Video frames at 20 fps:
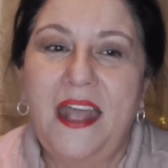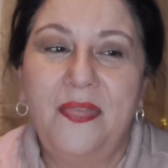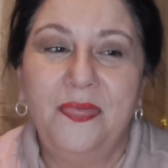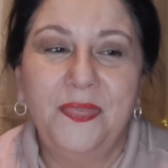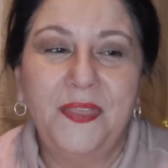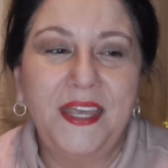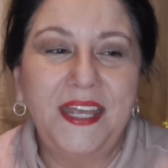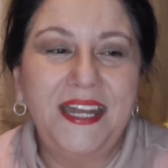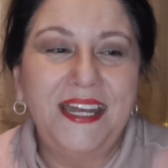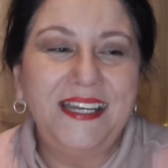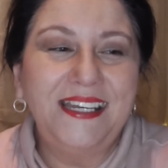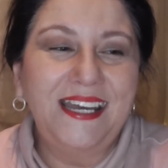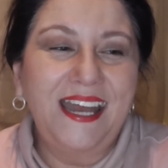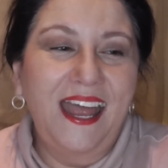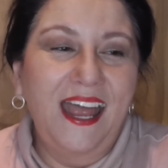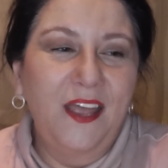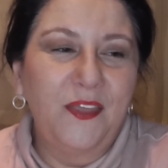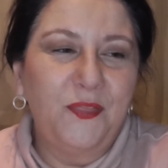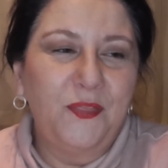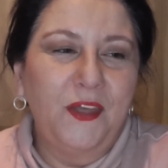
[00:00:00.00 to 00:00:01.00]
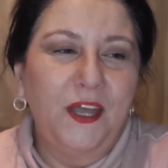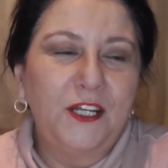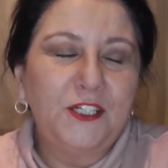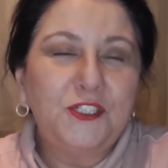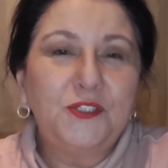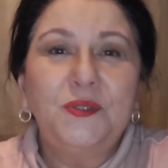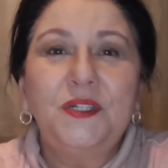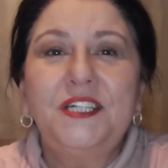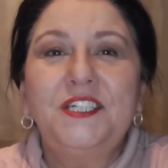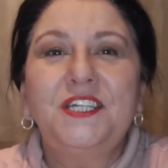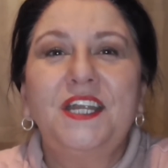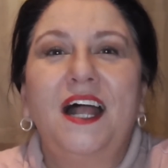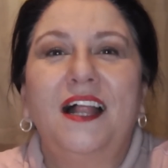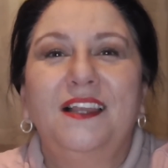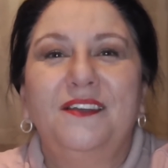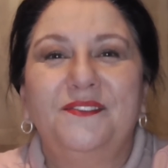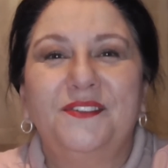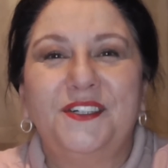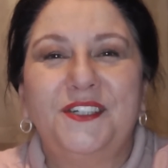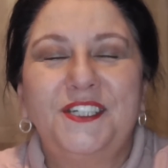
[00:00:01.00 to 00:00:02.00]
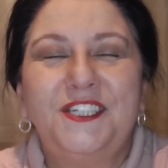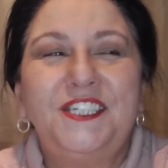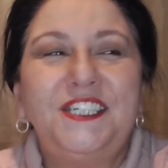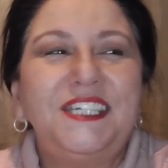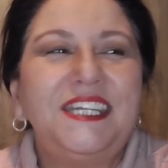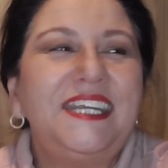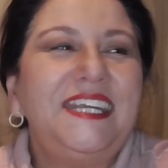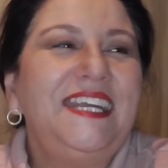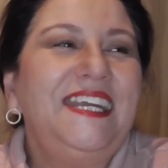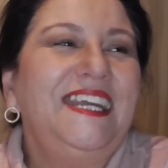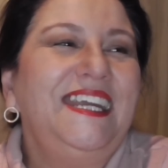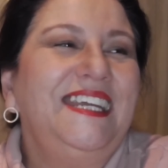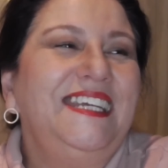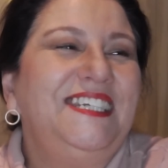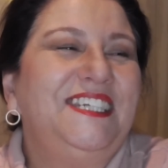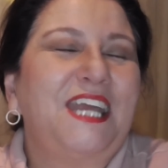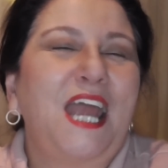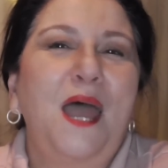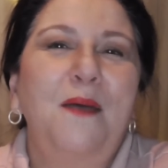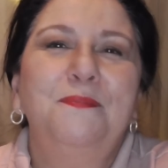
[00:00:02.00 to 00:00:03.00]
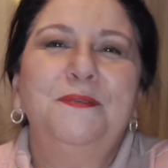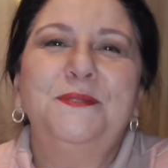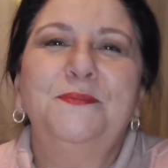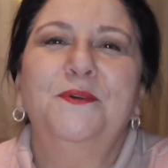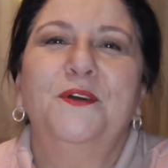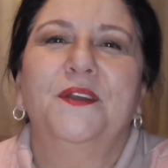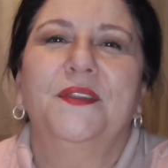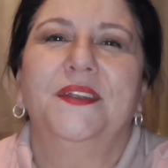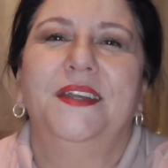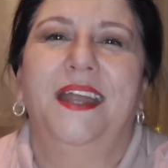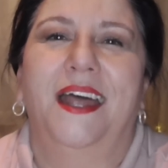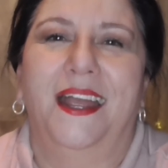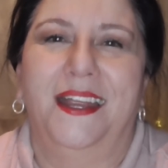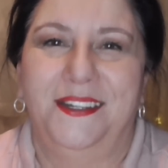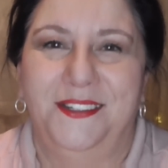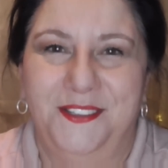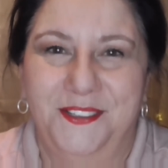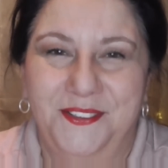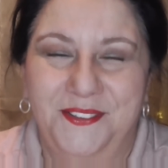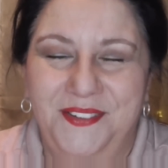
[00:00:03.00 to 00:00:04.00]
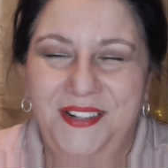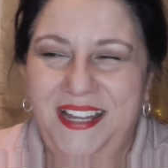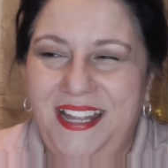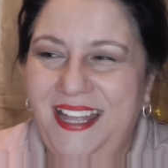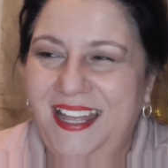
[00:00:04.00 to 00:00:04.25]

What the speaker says: And then I thought, Trish Oliver, she shops more than I do.